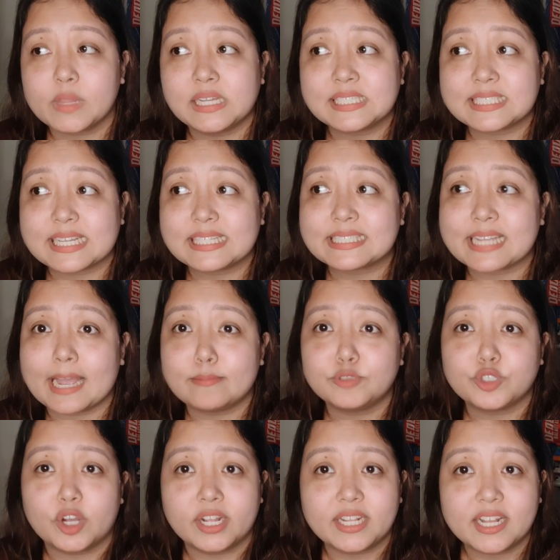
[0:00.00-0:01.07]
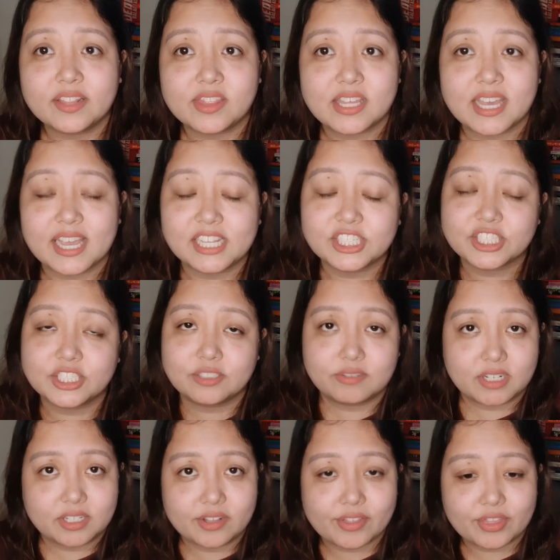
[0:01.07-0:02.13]
Since I'm joining the Asian
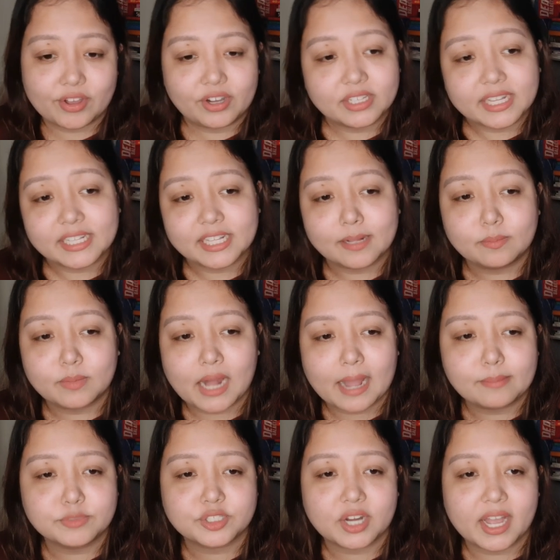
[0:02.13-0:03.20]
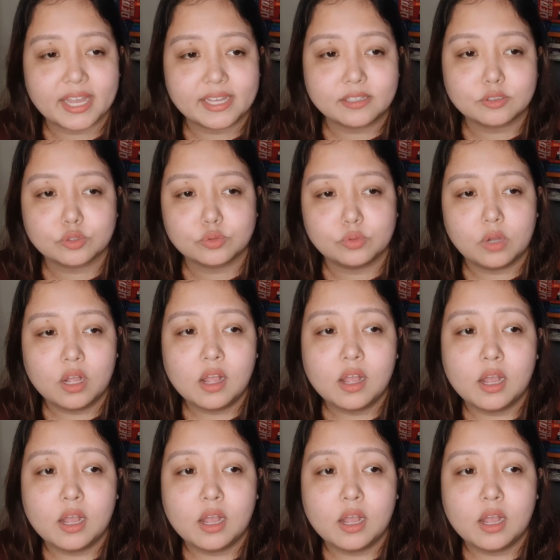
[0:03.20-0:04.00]
Readathon and I'm trying to